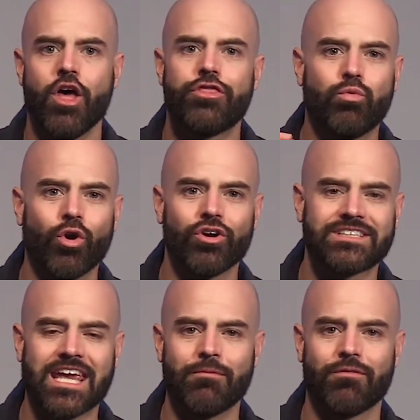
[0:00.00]
The words
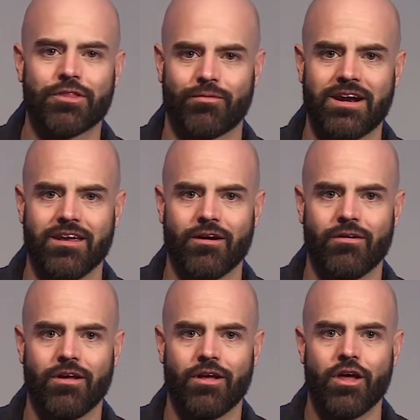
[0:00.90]
came over the radio.
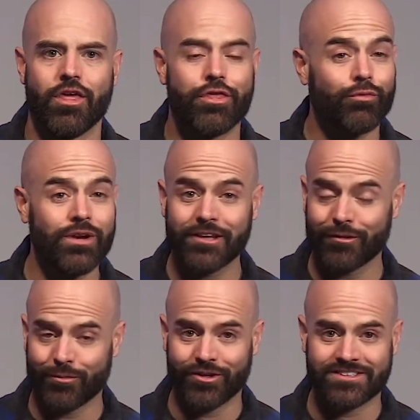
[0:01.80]
3
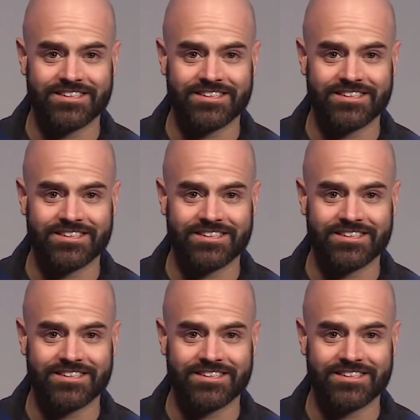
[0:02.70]
little words